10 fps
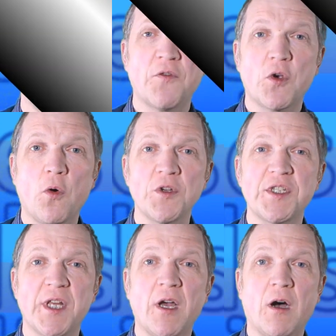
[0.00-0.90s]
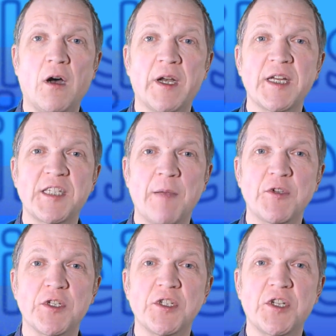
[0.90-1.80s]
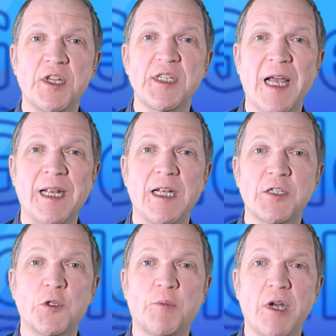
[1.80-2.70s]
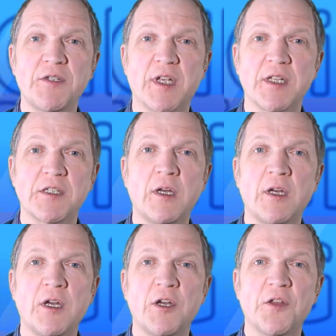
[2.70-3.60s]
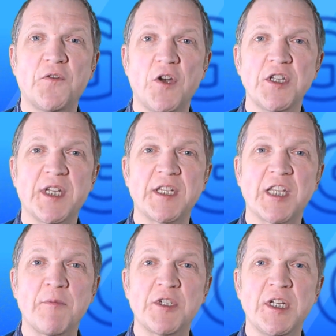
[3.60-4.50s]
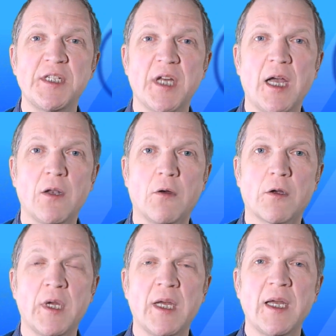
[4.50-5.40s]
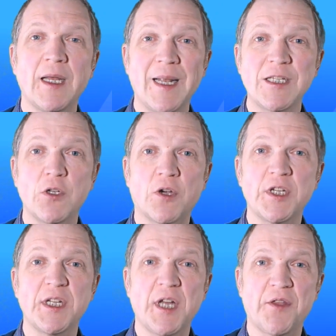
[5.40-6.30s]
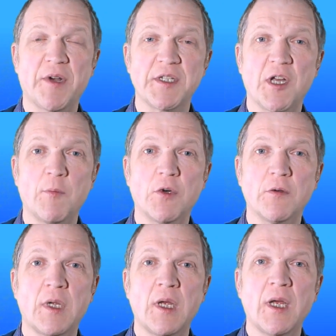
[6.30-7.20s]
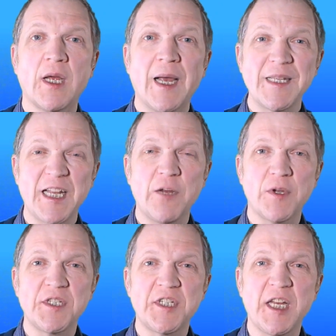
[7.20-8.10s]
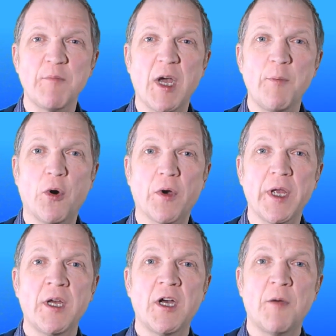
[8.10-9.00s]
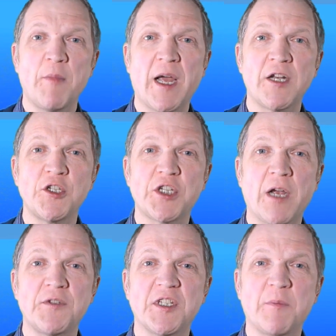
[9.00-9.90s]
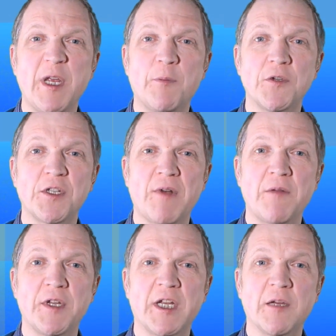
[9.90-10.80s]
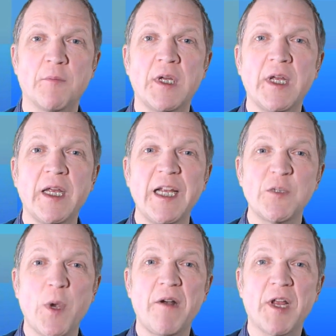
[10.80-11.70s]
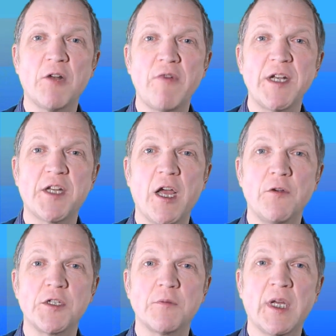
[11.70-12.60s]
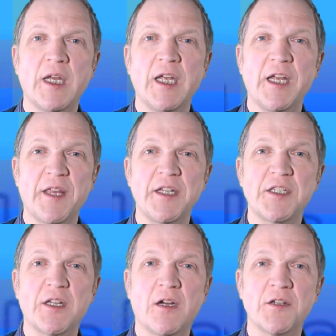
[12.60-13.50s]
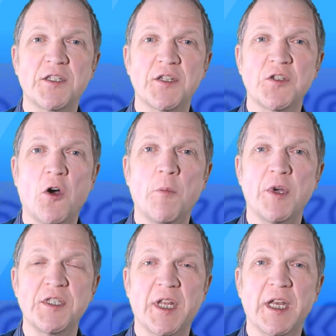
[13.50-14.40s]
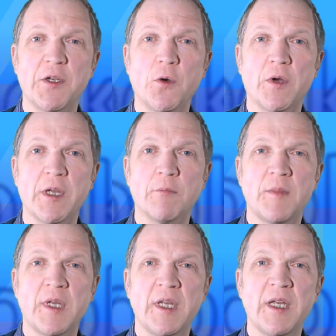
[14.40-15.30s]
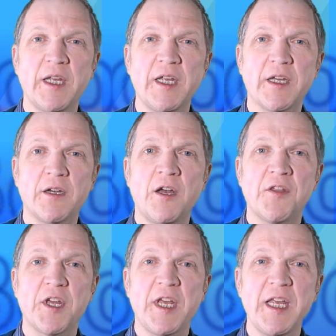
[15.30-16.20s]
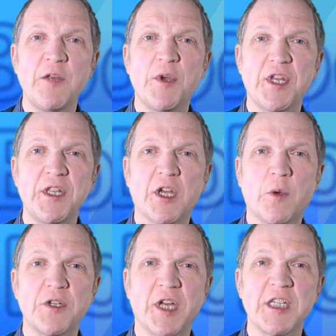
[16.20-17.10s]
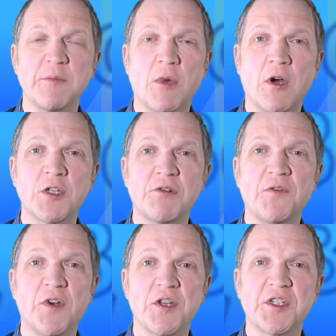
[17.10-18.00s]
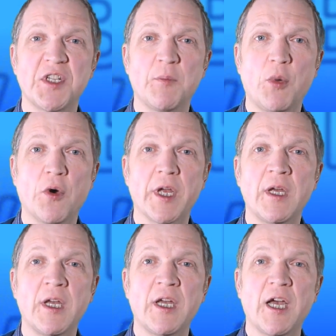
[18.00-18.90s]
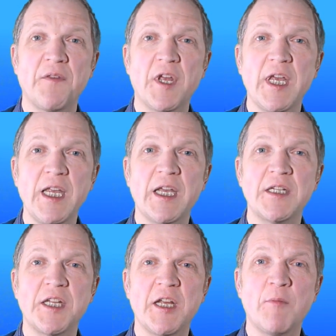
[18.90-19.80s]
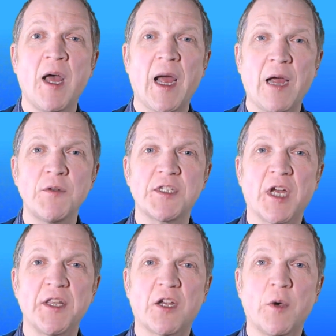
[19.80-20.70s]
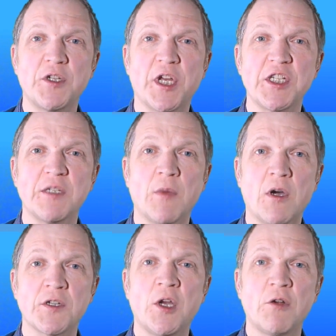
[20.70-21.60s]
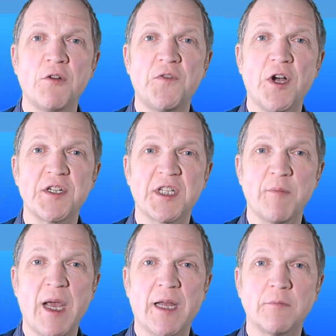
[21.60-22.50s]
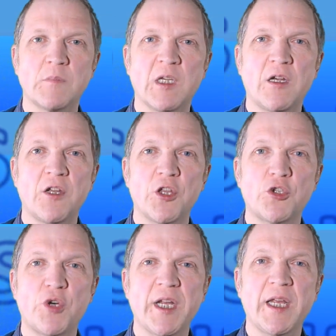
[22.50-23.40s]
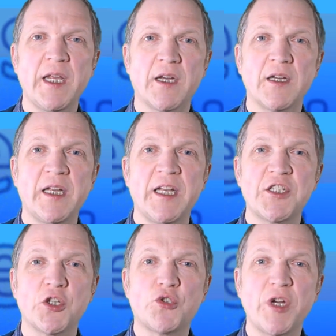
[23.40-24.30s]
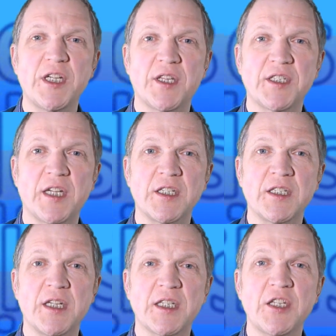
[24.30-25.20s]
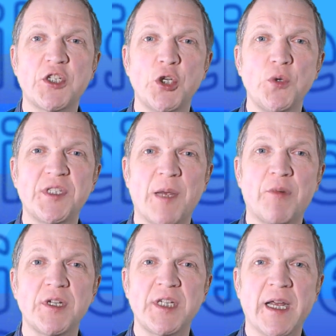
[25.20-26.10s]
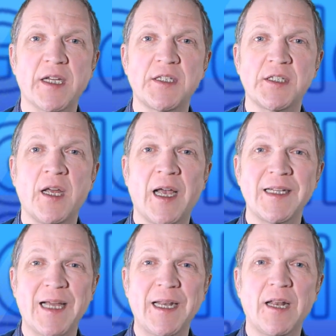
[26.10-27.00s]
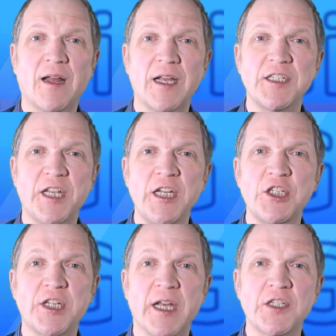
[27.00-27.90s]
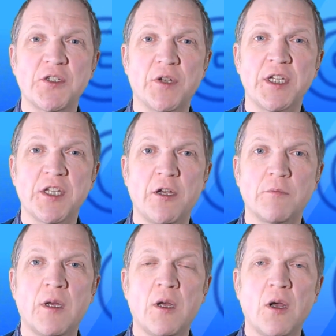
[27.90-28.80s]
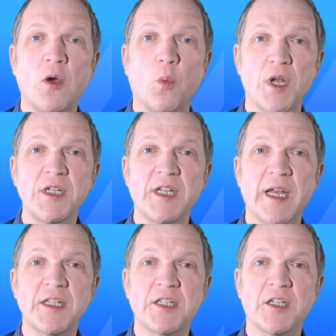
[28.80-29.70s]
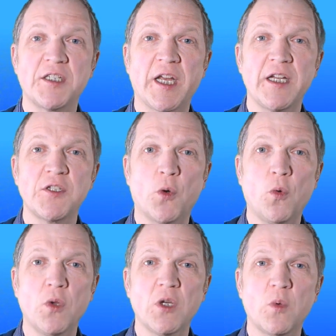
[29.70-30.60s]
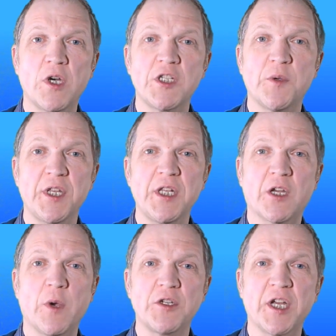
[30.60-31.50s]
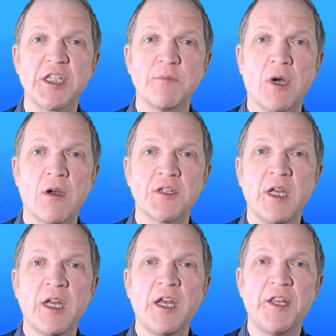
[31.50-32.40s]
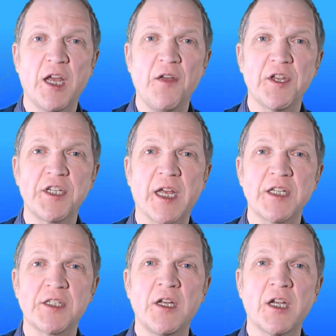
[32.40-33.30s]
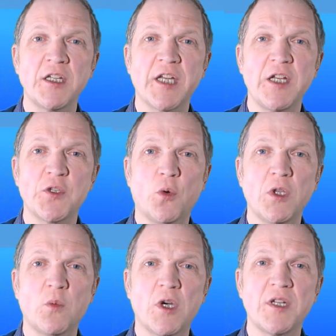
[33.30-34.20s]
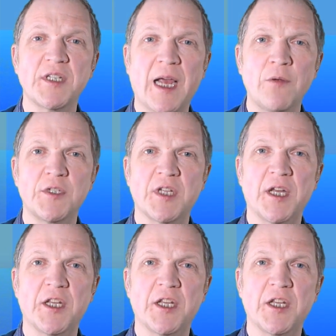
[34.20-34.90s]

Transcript: Of course, there are exceptions to this analytical process. The first exception is dialogue. Let's look at another example. Has anyone seen my boy? A man shouts at the people surrounding him. He's wearing a red coat. He then starts to sob as they ignore him. Here, the he within the quotation marks refers to the boy, and the he and him outside the quotation marks refer to the man. The trick here is to treat the sentences as two separate texts and analyse each text on its own. One text contains all the words within the quotation marks, the other text contains all the words outside